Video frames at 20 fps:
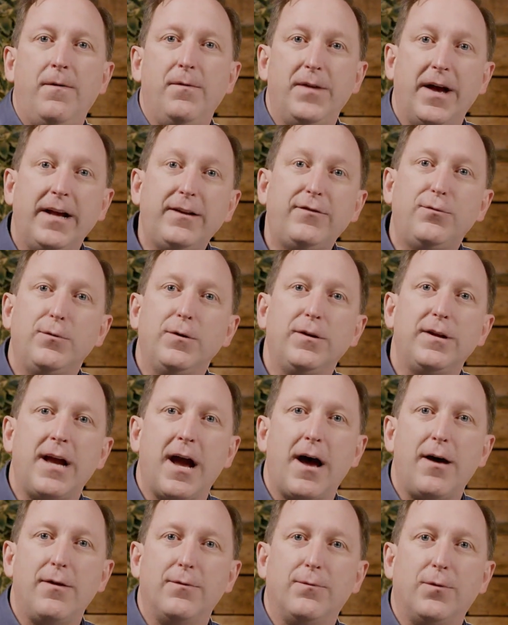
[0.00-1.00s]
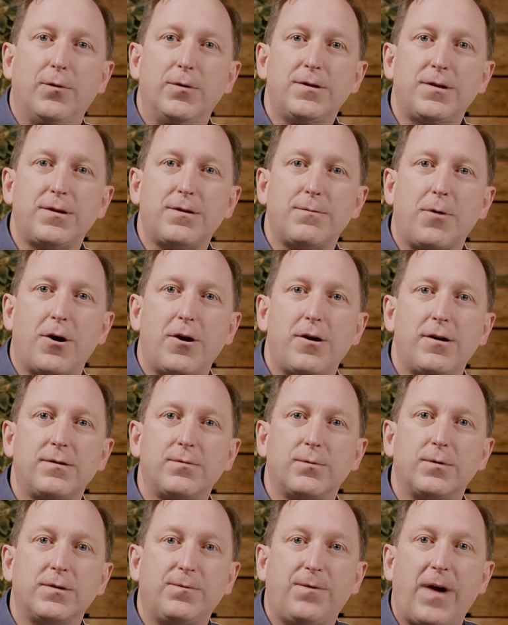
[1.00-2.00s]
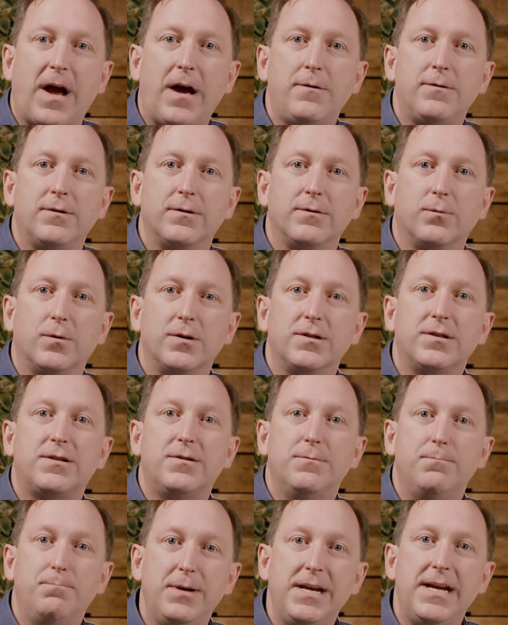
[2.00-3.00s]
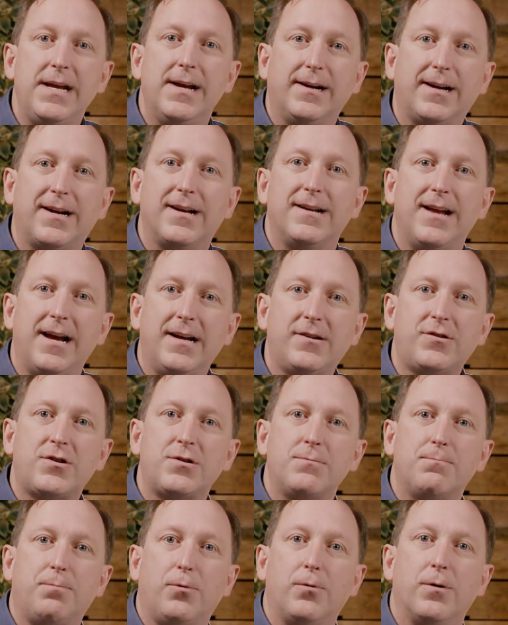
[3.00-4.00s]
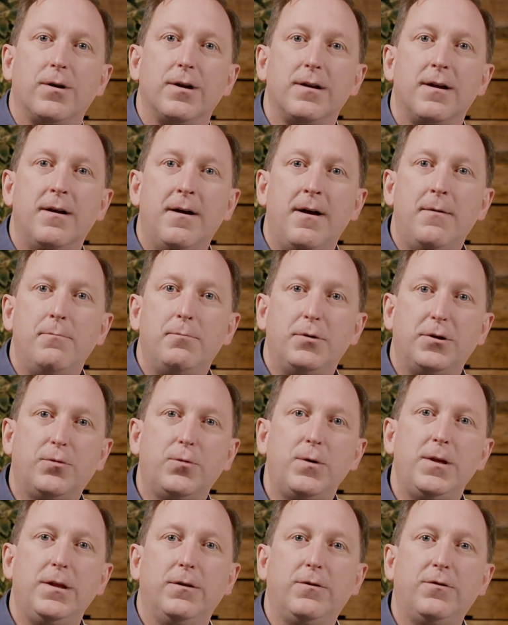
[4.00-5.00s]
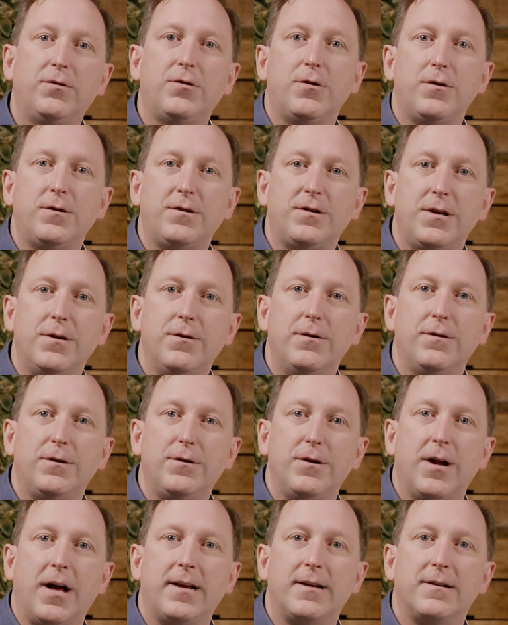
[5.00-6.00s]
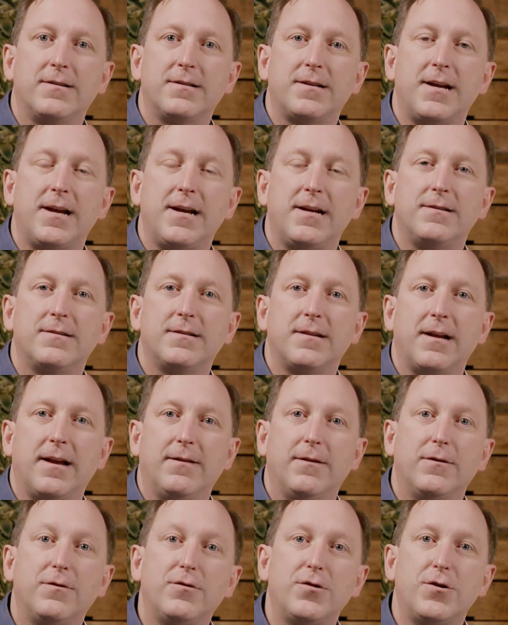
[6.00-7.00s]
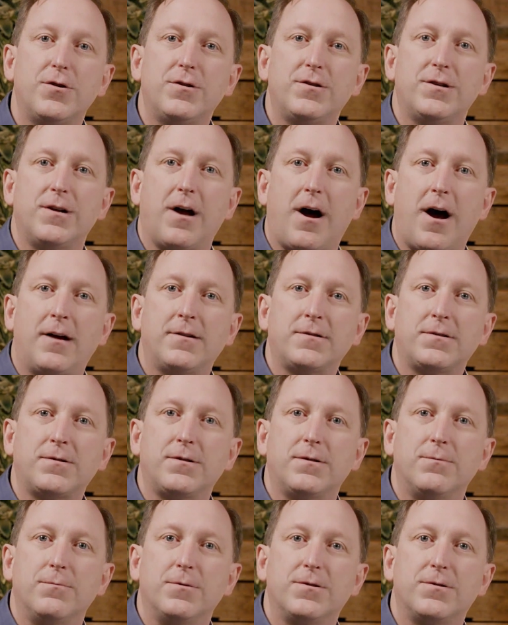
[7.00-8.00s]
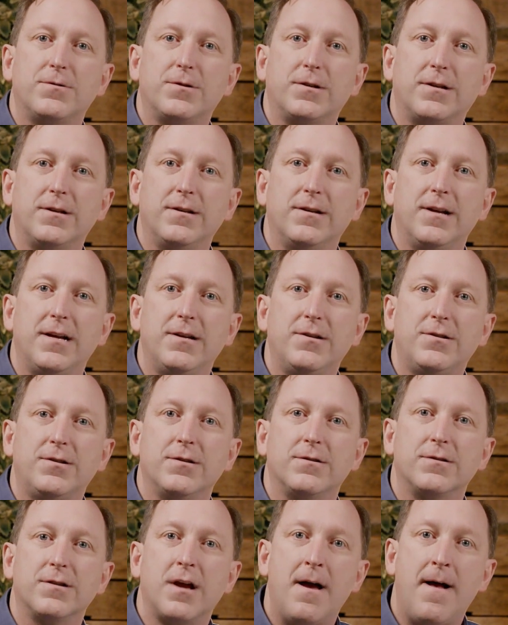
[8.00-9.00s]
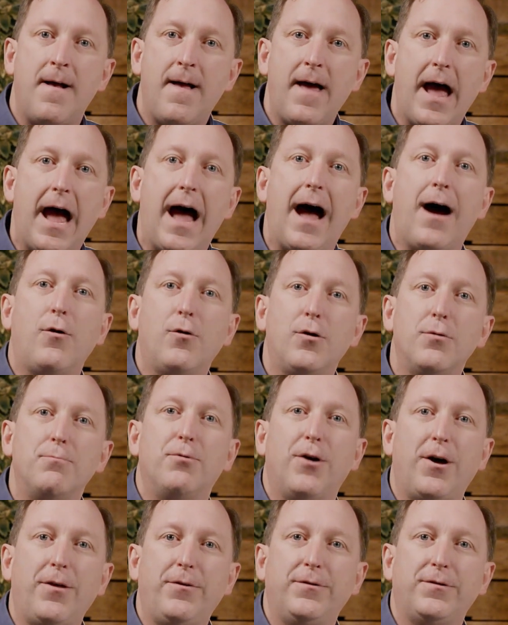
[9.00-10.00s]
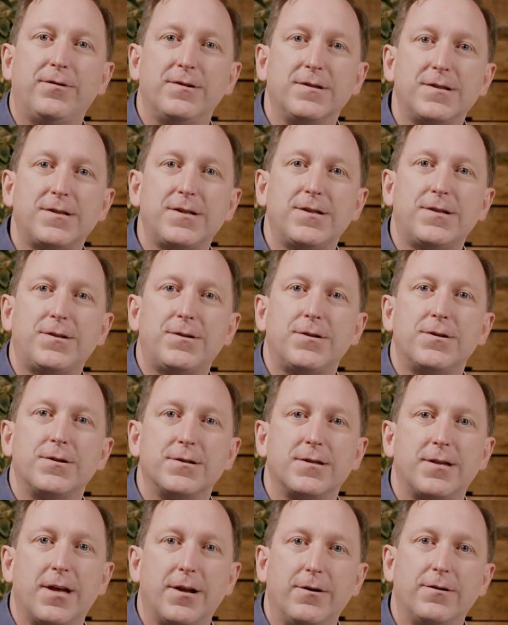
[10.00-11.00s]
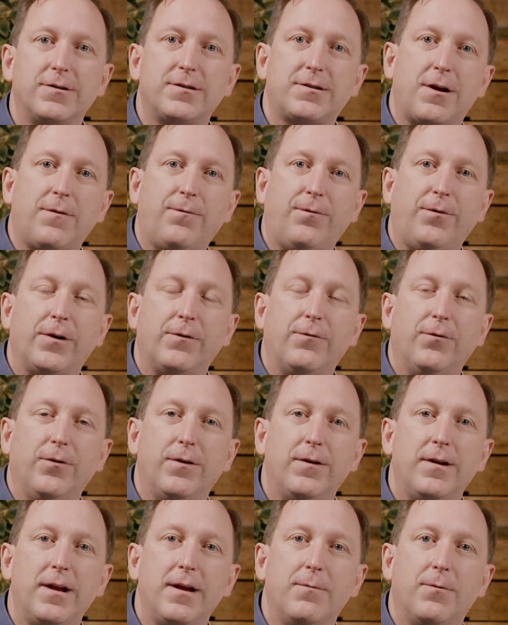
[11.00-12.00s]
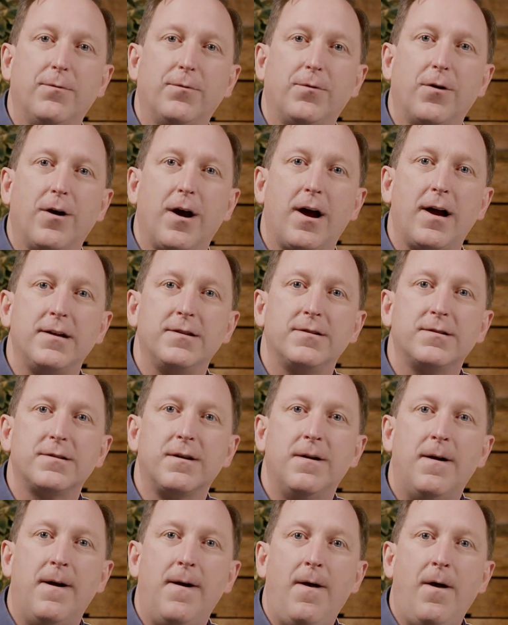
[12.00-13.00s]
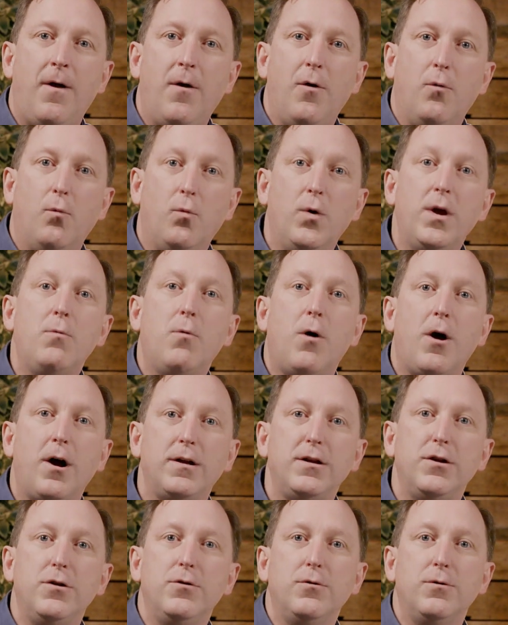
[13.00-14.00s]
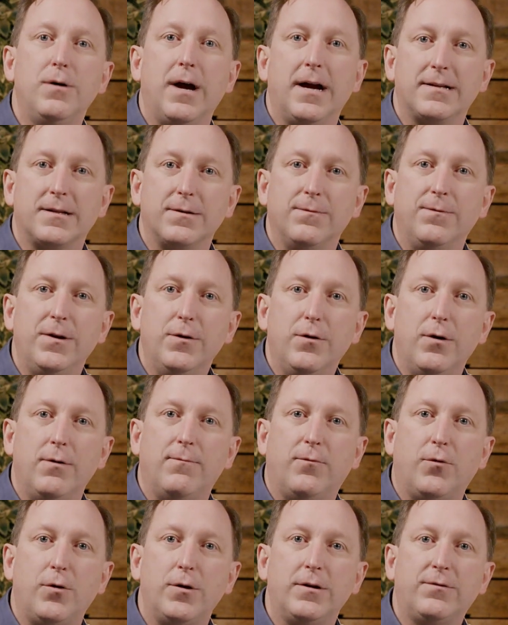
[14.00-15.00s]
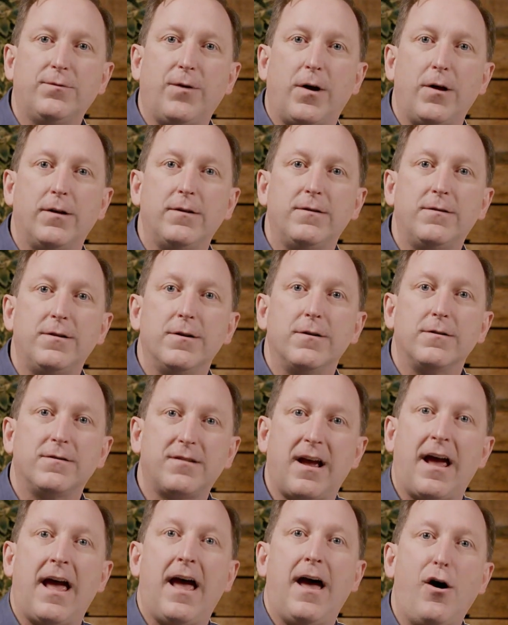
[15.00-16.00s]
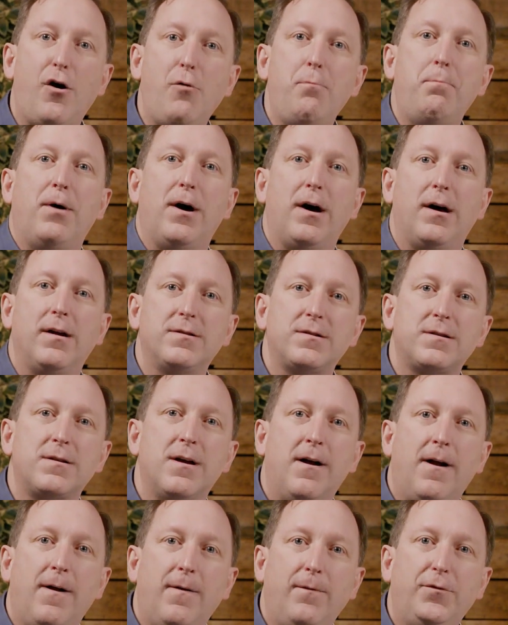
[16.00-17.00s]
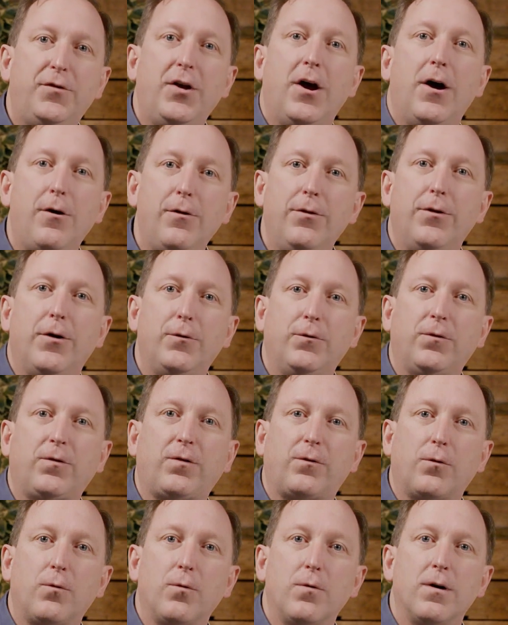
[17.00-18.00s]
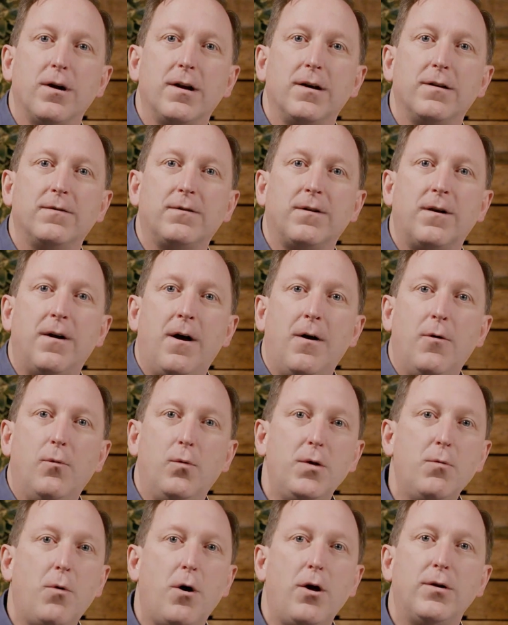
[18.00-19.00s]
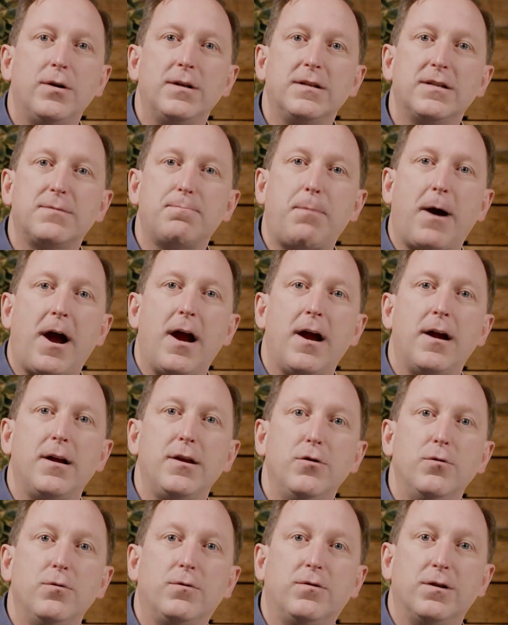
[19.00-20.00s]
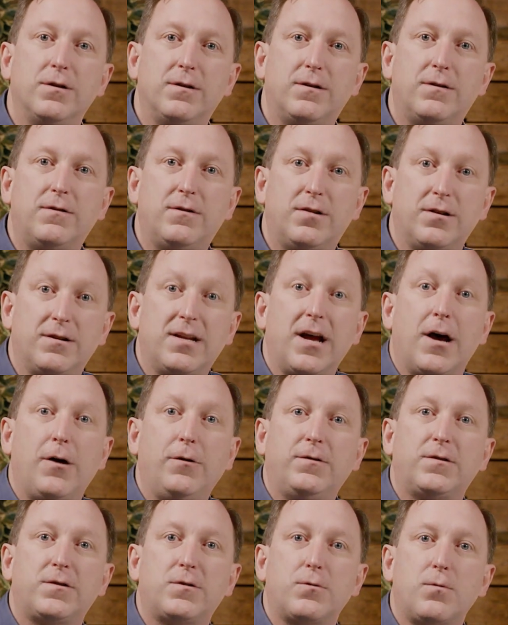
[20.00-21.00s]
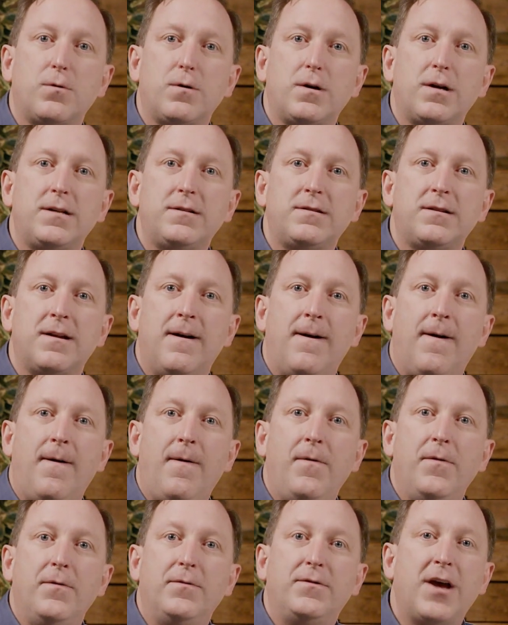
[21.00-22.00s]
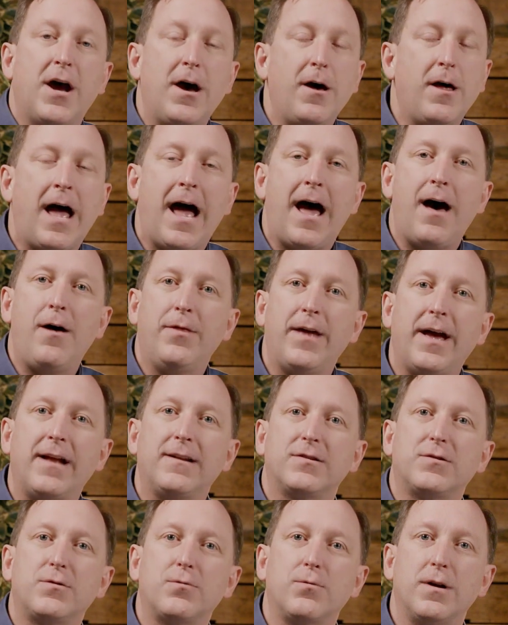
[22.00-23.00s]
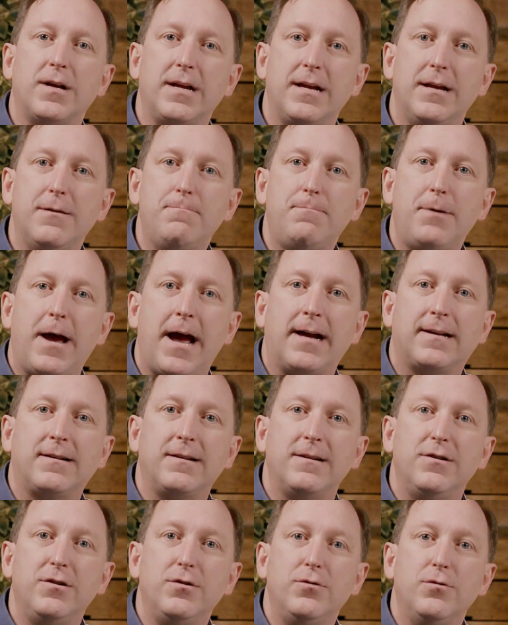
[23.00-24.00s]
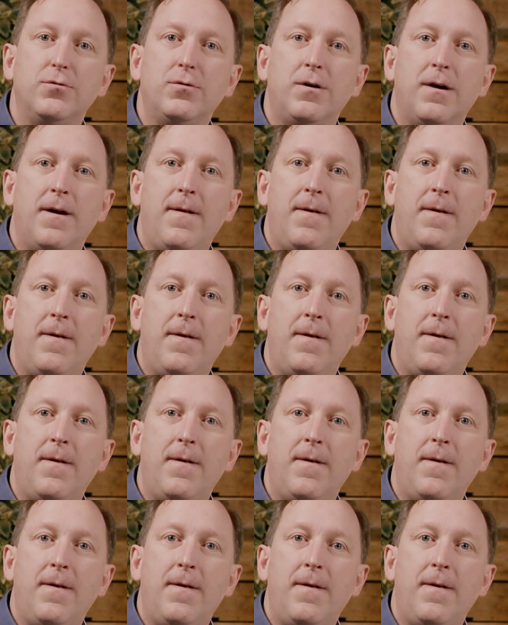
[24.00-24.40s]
That's really how the Voice of the Martyrs was founded, was to be a connection point between the church here in the United States and the church in hostile and restricted nations, our brothers and sisters that are suffering for the name of Christ. We want you as a VOM Voice volunteer to help us tell those stories. We want to inspire you to tell stories, tell how that story impacted you,